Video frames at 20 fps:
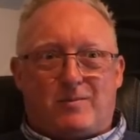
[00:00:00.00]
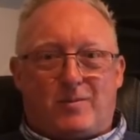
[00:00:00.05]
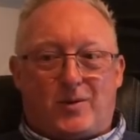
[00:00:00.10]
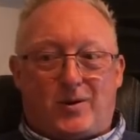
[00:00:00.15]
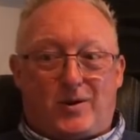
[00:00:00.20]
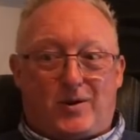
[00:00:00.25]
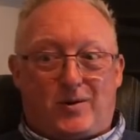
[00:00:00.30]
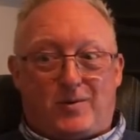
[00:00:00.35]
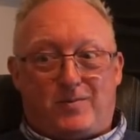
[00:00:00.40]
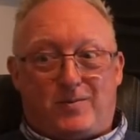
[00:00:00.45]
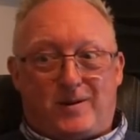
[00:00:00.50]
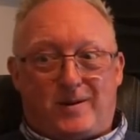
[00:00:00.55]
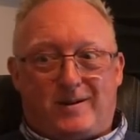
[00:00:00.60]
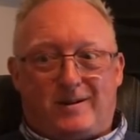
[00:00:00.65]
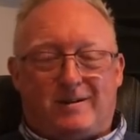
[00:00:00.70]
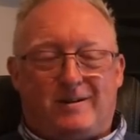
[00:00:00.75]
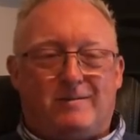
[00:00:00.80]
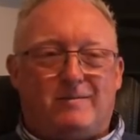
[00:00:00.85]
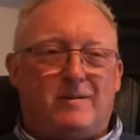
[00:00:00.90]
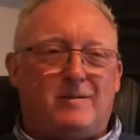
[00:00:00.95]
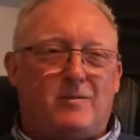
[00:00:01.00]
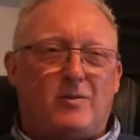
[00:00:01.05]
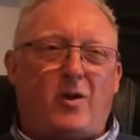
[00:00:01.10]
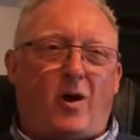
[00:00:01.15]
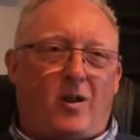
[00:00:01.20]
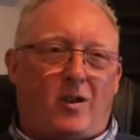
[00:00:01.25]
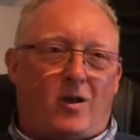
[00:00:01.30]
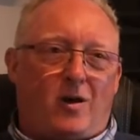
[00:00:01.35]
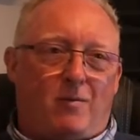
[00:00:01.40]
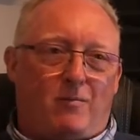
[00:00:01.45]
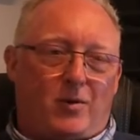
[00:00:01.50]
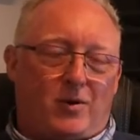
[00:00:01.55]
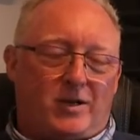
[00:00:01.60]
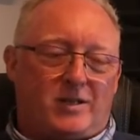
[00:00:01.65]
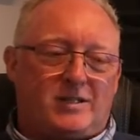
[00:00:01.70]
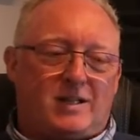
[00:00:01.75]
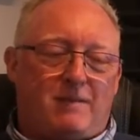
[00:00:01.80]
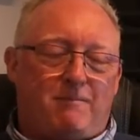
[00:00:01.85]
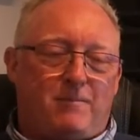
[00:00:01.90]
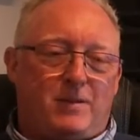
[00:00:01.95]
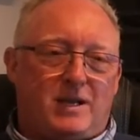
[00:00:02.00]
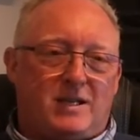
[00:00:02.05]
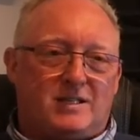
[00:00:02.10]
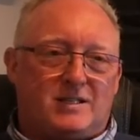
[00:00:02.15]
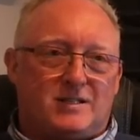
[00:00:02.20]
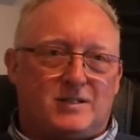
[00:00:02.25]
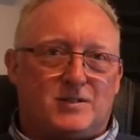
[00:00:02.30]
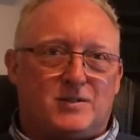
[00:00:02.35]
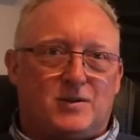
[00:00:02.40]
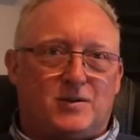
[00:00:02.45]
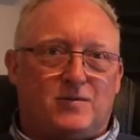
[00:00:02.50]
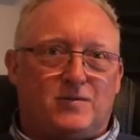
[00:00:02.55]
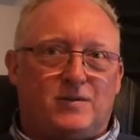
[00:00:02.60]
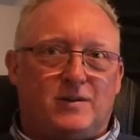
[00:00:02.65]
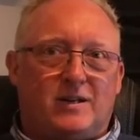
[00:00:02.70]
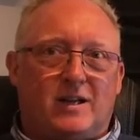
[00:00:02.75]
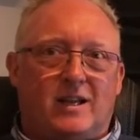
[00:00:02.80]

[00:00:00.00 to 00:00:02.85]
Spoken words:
money up, and well, not a lot of money, 10p's and stuff.